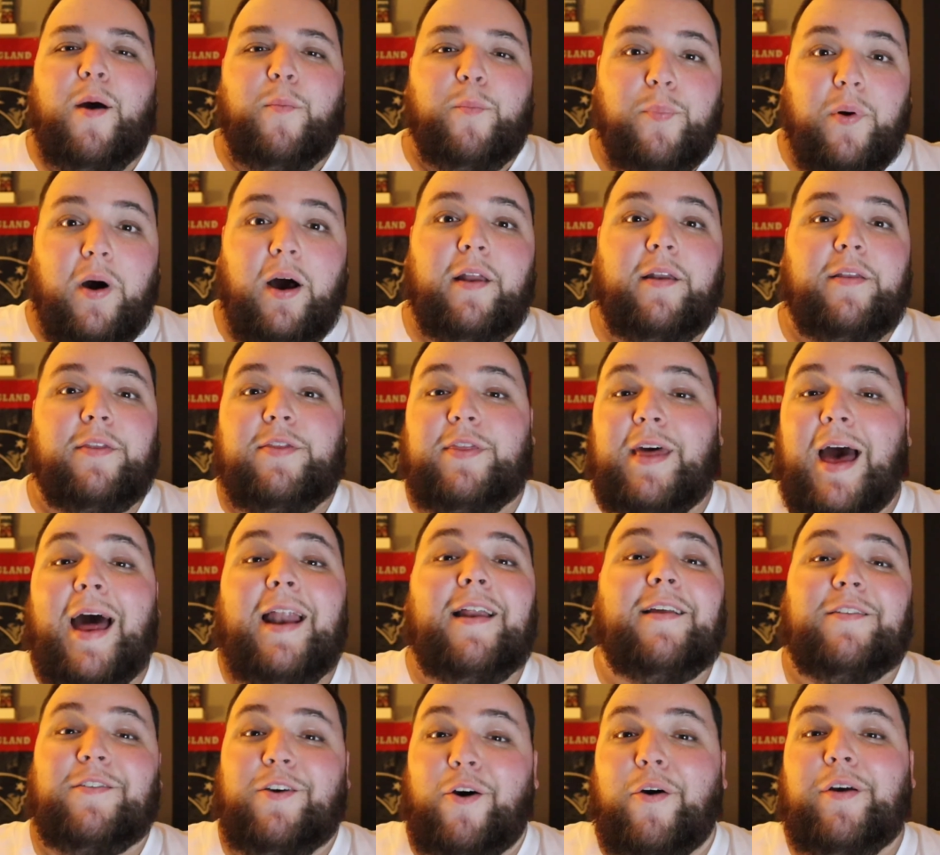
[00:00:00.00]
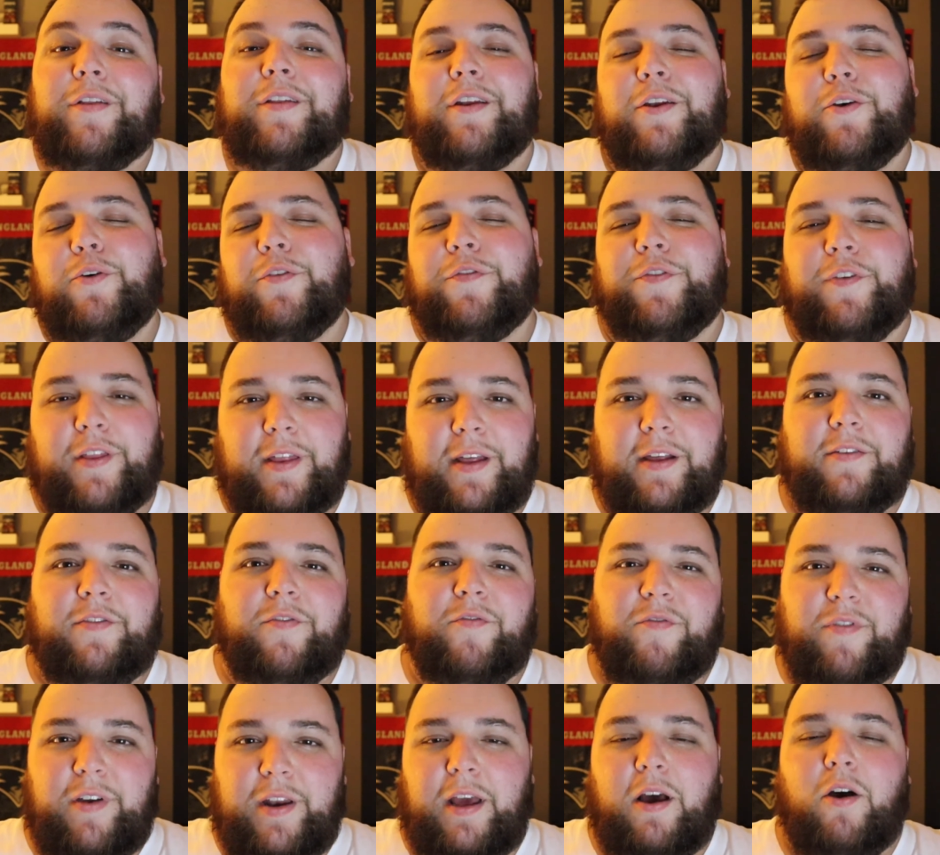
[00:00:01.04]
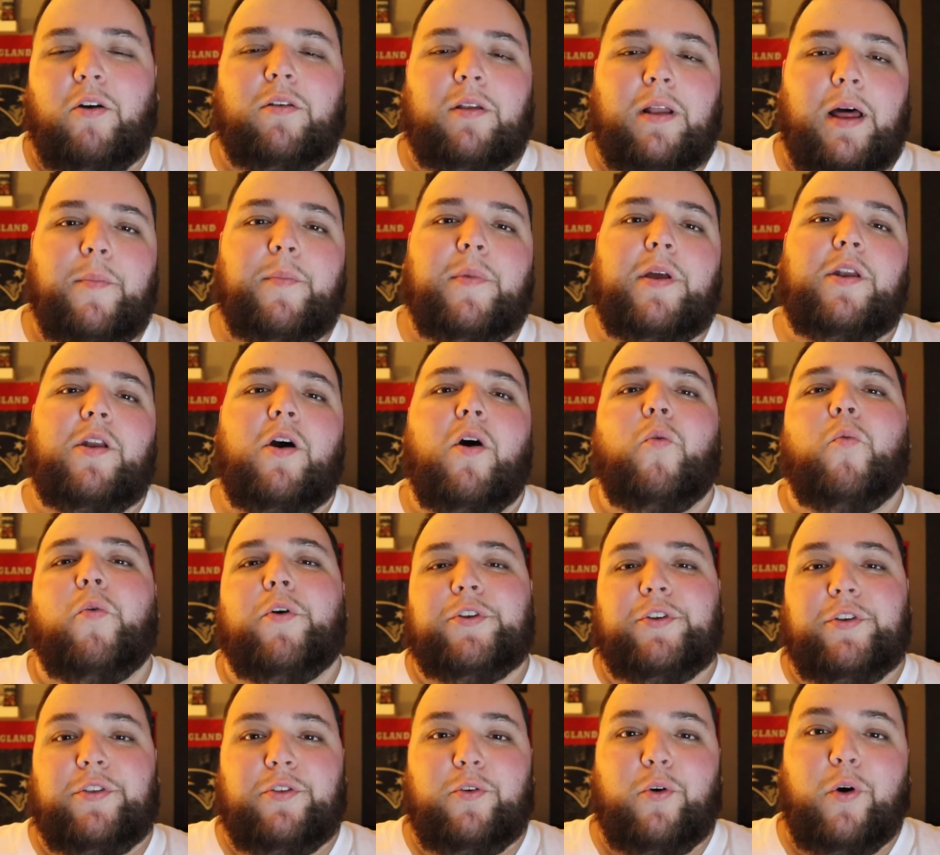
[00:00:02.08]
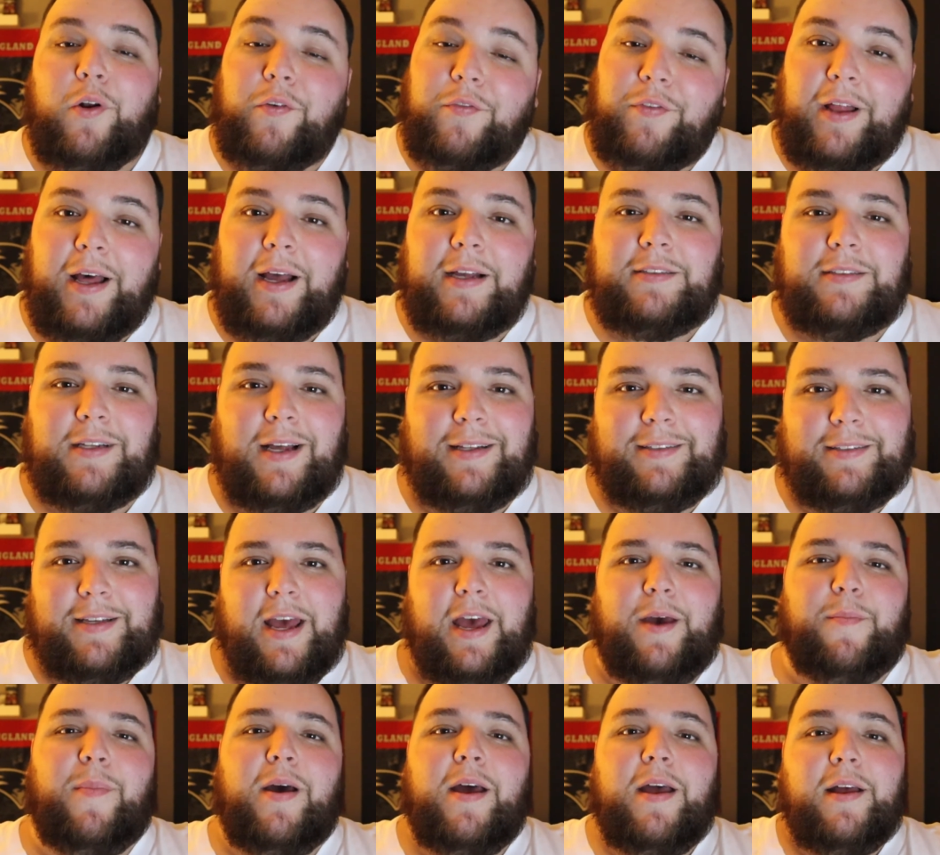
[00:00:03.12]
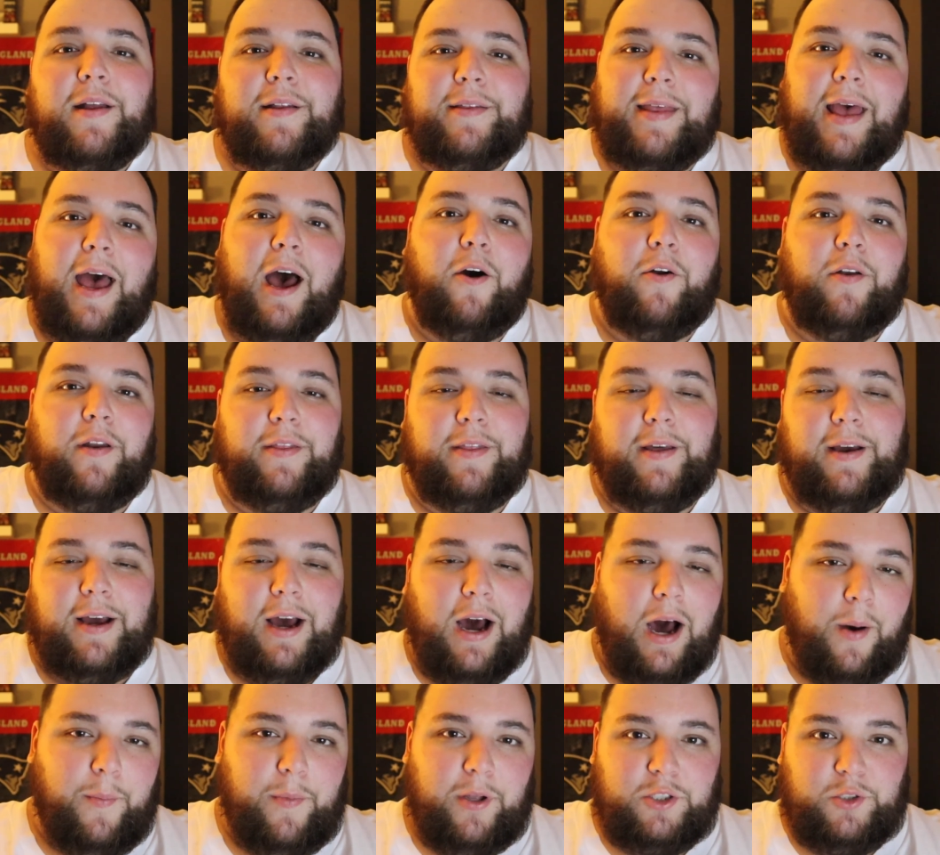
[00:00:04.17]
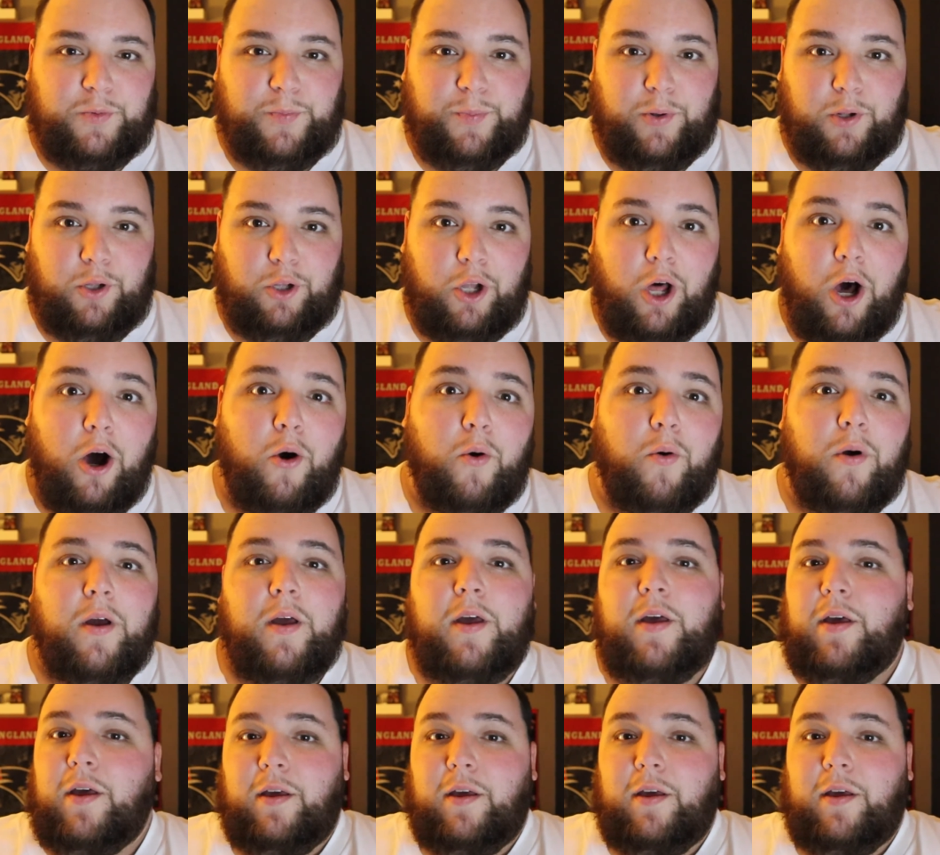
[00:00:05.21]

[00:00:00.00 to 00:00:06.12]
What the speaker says: But that is going to do it for this video. Let me know what you thought of last night's game down in the comments below.